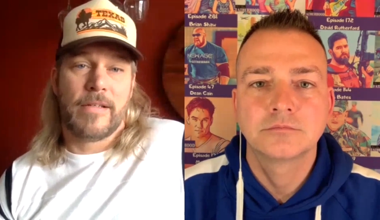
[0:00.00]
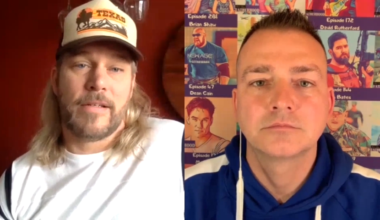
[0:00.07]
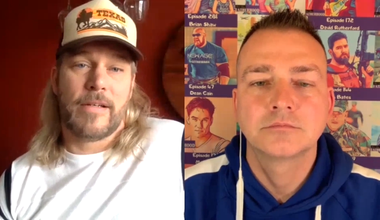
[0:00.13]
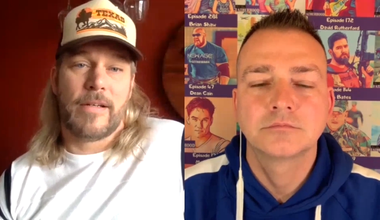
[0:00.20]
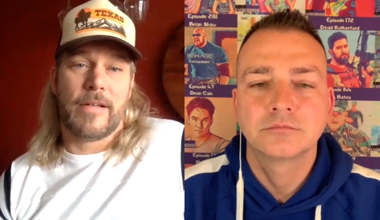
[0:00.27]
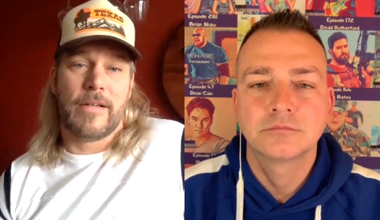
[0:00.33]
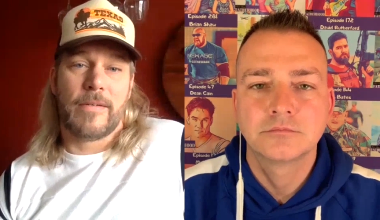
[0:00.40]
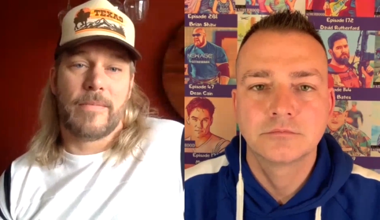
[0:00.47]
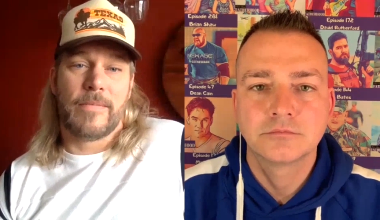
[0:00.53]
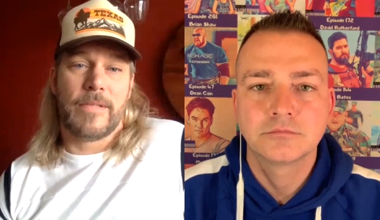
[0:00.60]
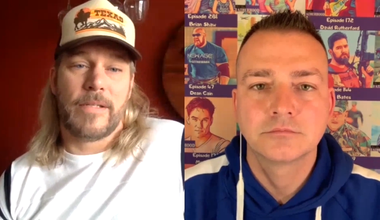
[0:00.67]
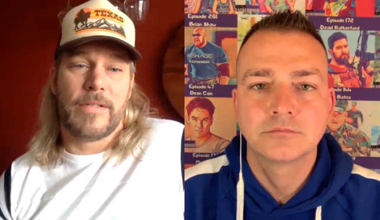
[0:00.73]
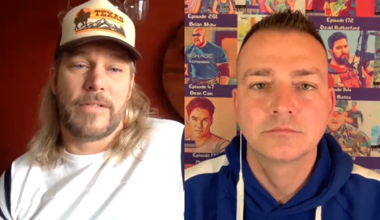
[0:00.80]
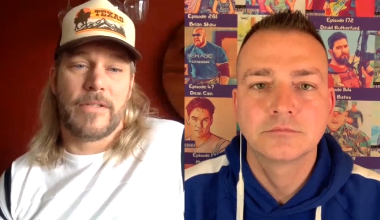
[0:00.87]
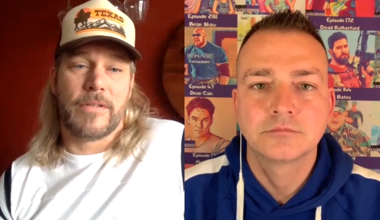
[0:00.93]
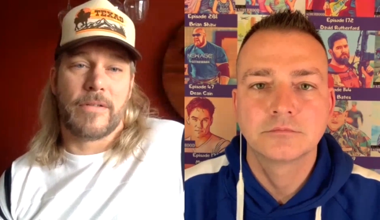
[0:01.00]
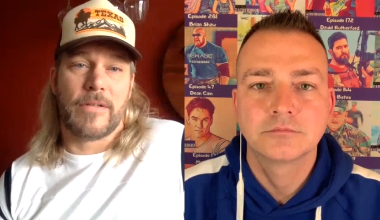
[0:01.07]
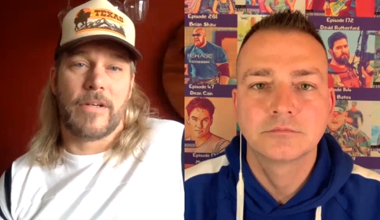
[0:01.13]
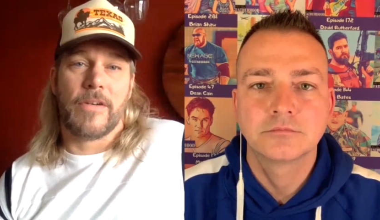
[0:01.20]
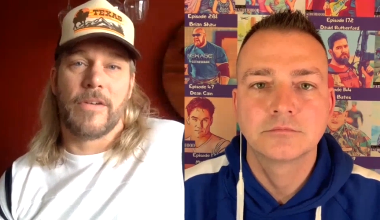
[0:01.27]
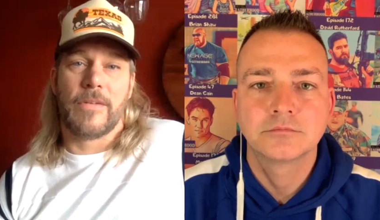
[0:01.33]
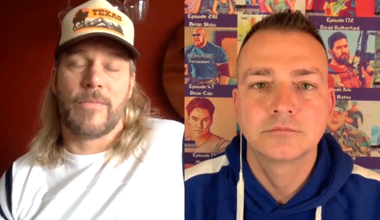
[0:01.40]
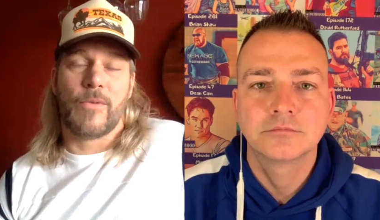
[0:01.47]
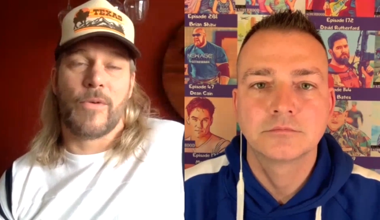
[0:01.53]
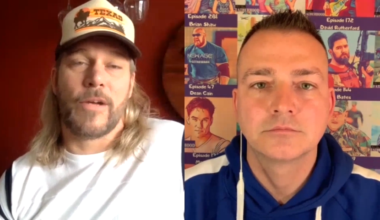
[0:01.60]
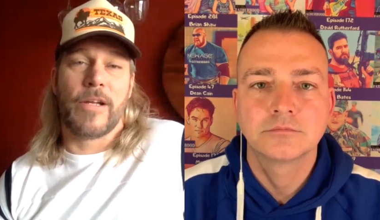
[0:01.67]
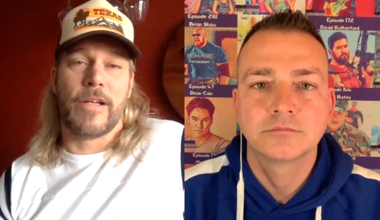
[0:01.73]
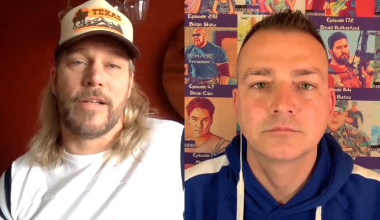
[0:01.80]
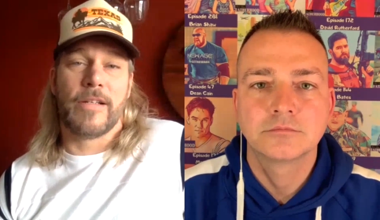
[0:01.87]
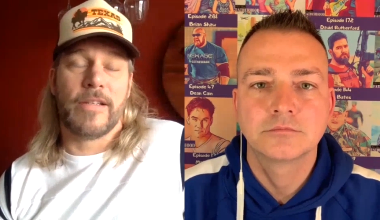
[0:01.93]
Speaker 1: um, until early morning,
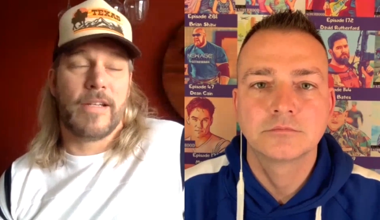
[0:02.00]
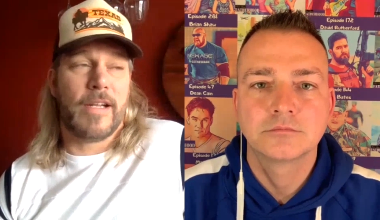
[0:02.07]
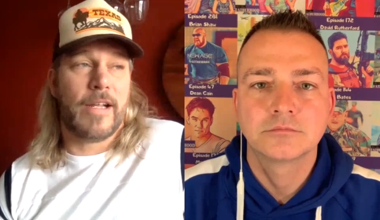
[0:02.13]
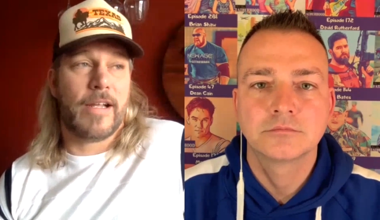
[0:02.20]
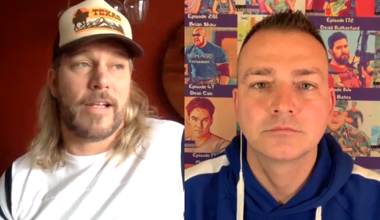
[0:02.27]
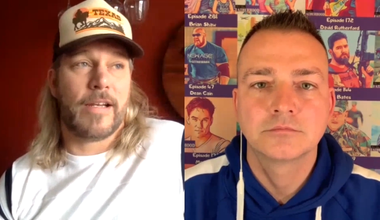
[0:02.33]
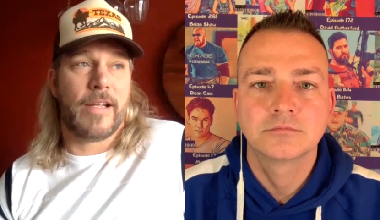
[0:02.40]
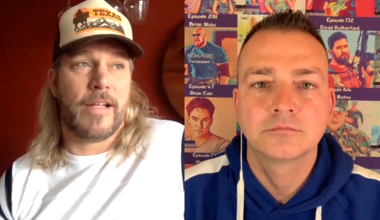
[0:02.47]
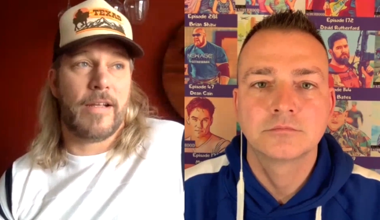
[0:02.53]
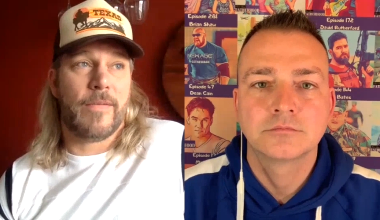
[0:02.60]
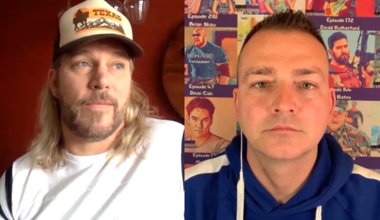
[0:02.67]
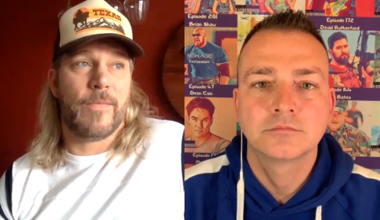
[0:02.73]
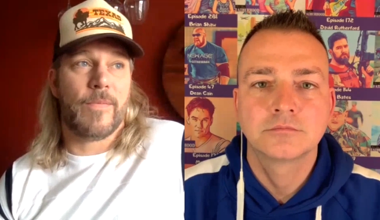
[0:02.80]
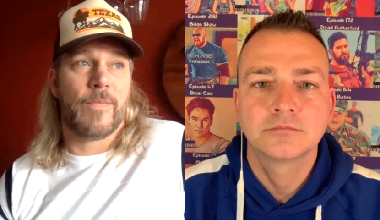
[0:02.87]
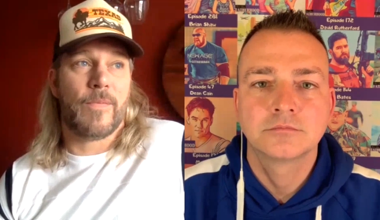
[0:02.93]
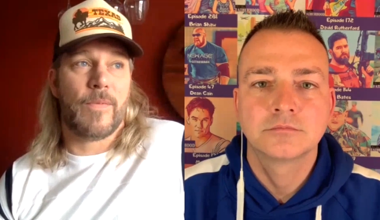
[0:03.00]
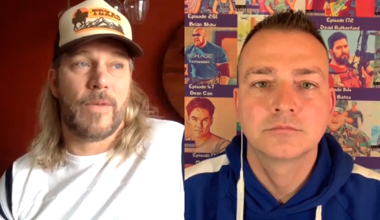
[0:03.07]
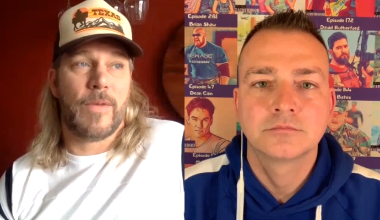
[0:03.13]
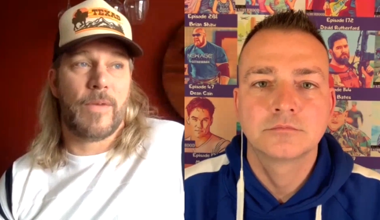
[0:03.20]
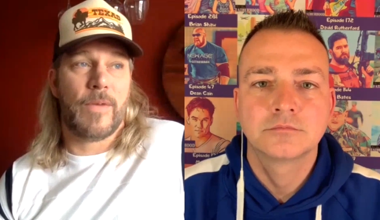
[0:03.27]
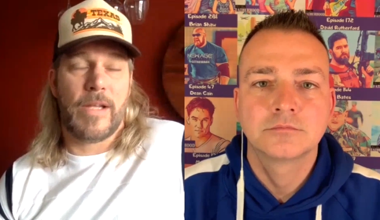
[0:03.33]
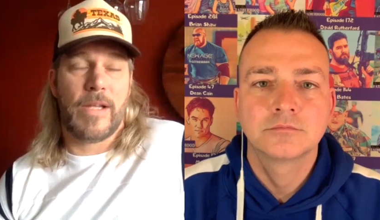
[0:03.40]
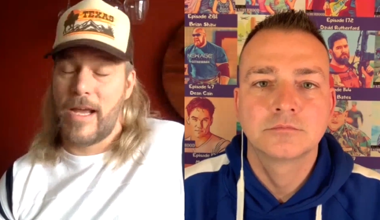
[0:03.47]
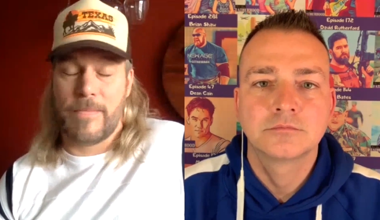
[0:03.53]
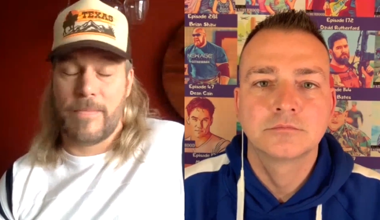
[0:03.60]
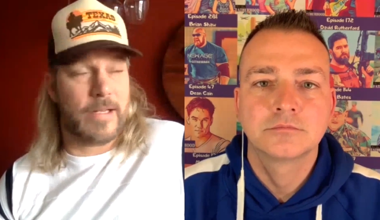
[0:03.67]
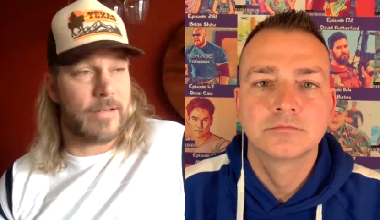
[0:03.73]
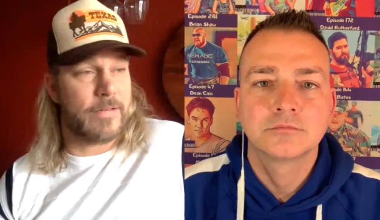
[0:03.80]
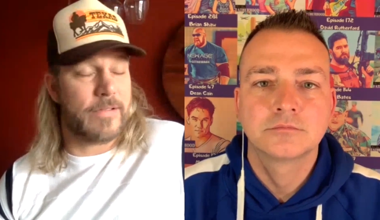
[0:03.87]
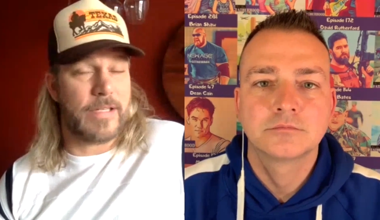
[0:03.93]
and it it had
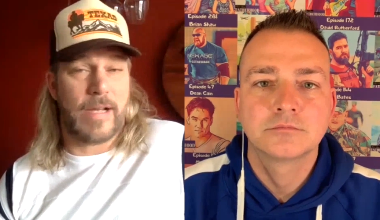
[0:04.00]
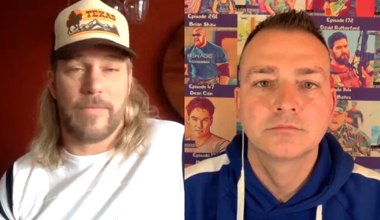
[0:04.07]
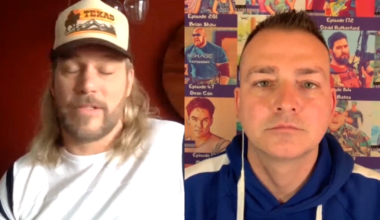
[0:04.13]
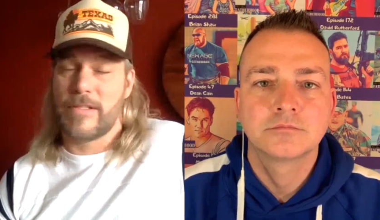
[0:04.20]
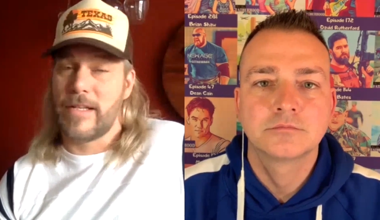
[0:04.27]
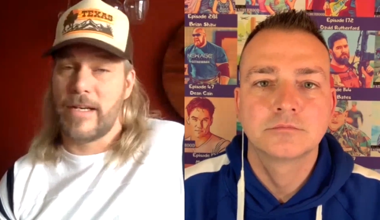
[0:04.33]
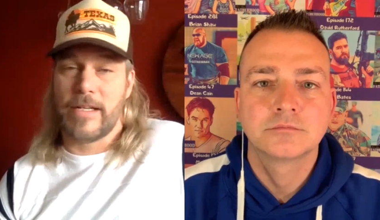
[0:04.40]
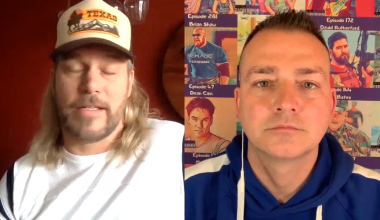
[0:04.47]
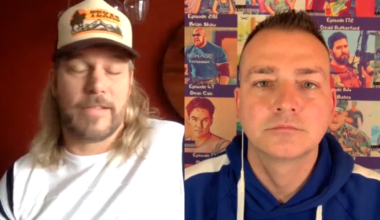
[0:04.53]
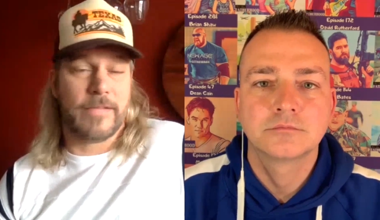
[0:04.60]
me devastated.